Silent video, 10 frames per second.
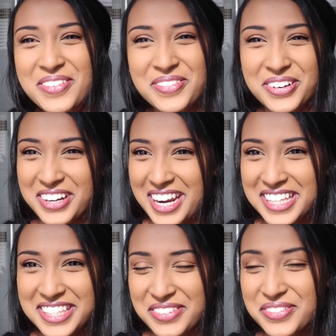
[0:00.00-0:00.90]
or
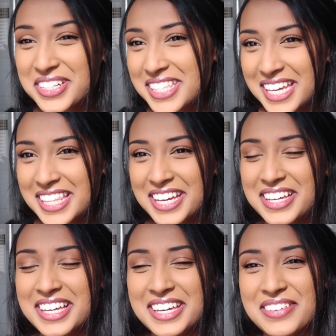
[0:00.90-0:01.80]
any sort of critique that you
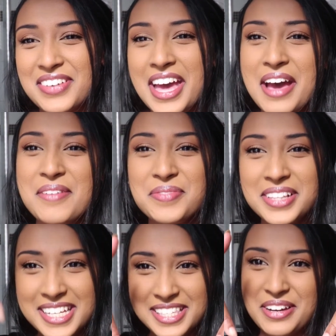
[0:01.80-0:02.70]
can give,
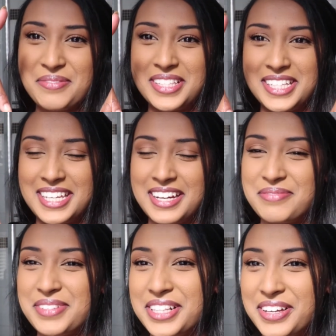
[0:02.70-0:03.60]
please comment it down
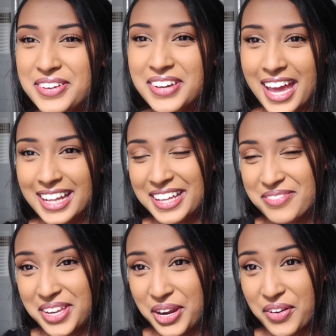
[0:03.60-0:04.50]
below and let
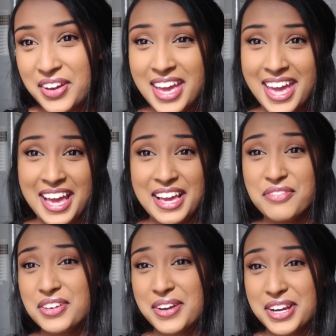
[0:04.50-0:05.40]
me know.
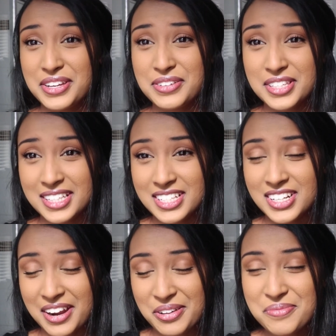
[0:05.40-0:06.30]
If you are new to this
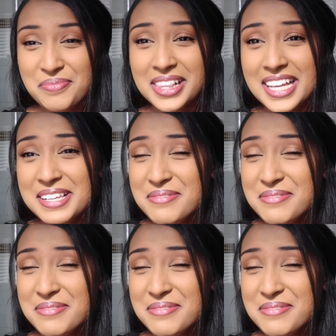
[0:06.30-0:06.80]
channel, please